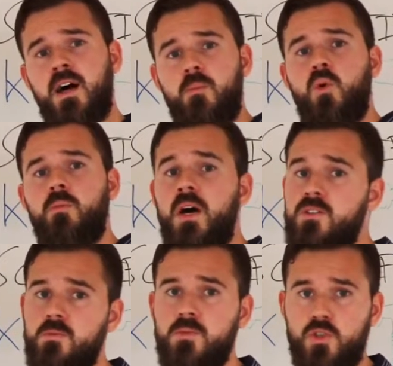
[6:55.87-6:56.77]
a more
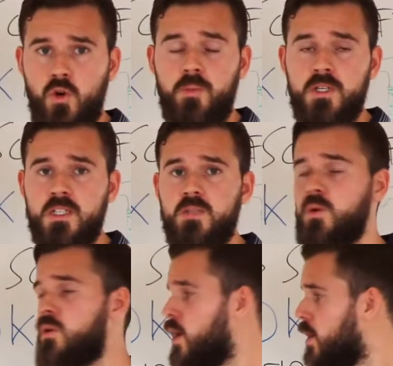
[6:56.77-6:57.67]
mature business,
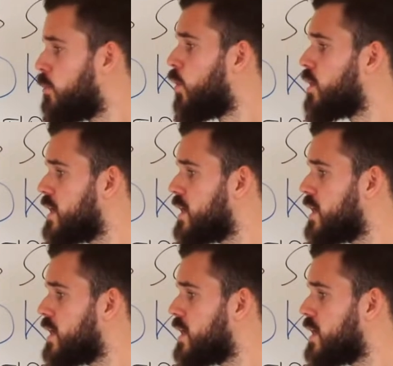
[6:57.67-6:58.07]
but more or